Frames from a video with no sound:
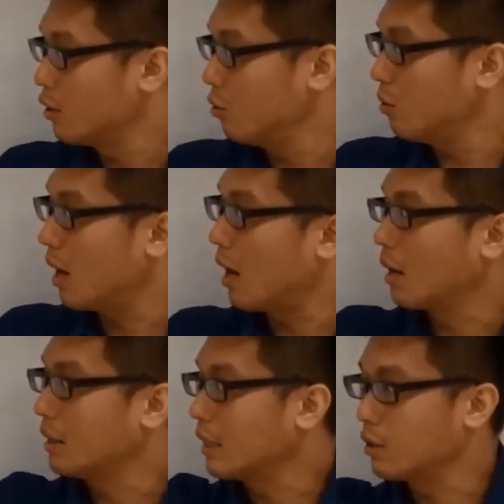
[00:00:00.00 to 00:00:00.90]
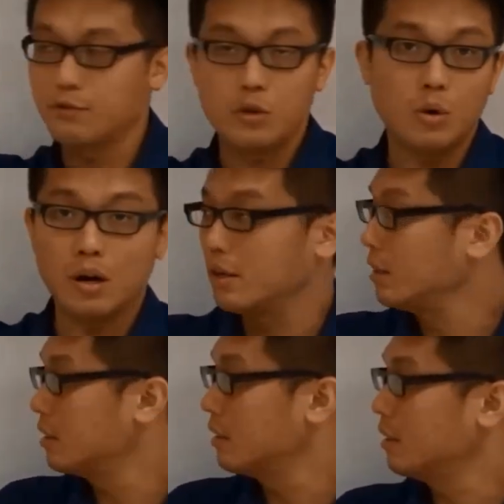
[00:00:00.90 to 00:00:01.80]
QR, the length of QR
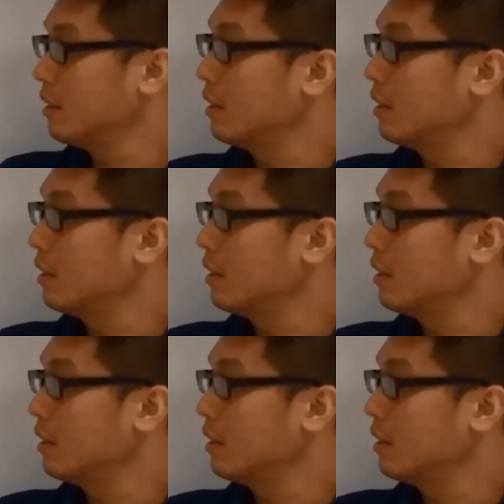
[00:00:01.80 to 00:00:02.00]
is